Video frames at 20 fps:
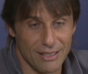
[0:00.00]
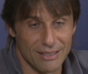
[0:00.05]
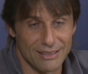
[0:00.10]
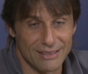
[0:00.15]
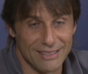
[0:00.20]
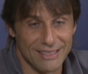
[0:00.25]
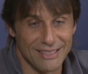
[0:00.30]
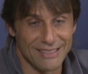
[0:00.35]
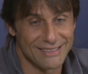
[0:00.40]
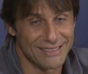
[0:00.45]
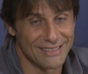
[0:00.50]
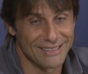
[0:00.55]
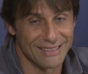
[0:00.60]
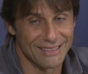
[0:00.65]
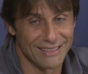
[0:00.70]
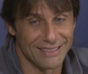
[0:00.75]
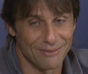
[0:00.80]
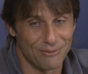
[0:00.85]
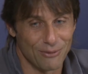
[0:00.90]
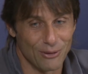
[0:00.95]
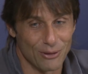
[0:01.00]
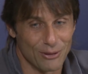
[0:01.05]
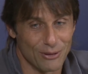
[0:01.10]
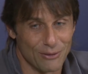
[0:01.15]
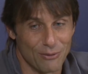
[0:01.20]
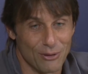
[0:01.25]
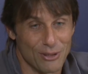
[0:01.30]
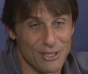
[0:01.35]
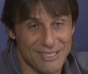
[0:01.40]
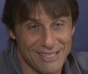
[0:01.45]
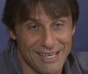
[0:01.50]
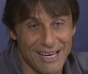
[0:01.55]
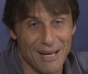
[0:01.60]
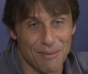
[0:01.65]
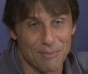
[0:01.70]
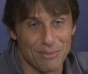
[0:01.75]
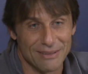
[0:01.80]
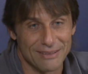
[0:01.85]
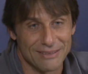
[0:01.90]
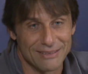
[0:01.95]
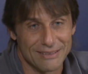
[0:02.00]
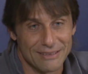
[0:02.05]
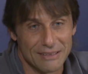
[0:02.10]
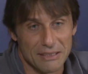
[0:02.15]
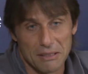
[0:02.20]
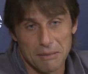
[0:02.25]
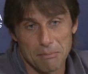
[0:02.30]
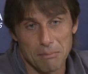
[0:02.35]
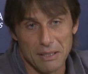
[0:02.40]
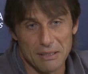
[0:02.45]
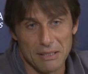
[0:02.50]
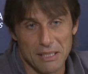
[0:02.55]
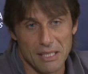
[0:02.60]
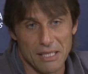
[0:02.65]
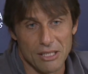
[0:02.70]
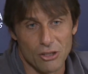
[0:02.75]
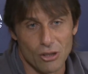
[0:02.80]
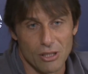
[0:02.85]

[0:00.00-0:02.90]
thinks for his club, but the